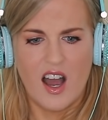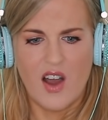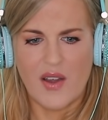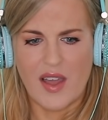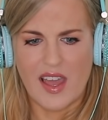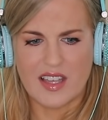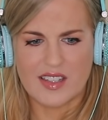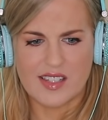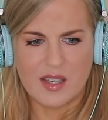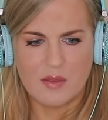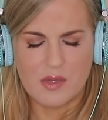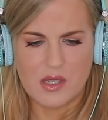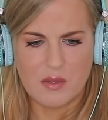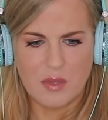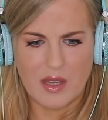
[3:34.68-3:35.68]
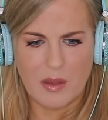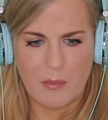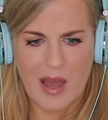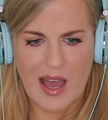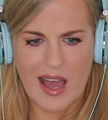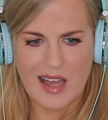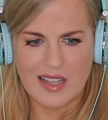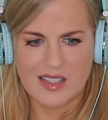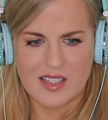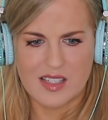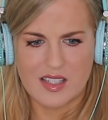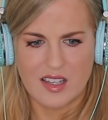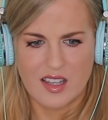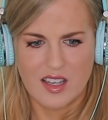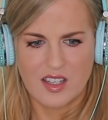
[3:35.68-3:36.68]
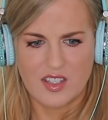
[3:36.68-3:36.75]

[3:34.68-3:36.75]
Okay, it seems to me the pads